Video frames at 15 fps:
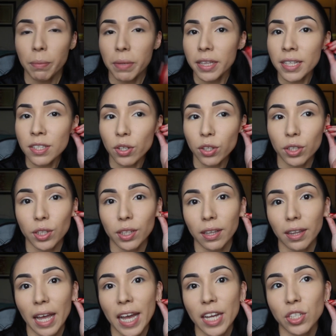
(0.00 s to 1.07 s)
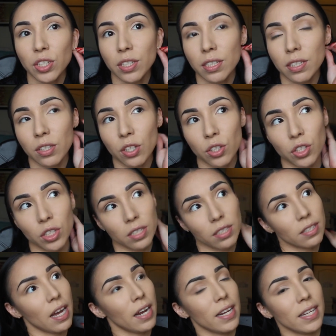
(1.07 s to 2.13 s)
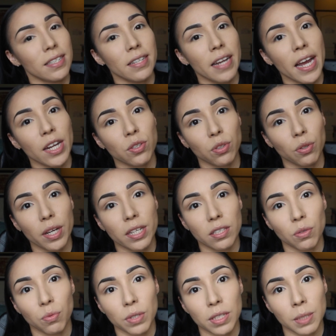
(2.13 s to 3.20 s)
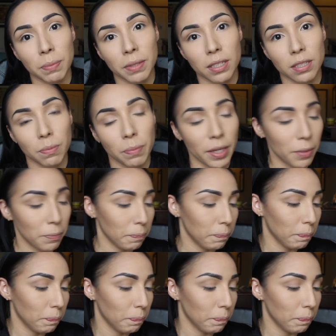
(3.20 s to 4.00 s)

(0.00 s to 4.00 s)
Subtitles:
I mean, these are good lashes. They're just not as natural as the wispies, but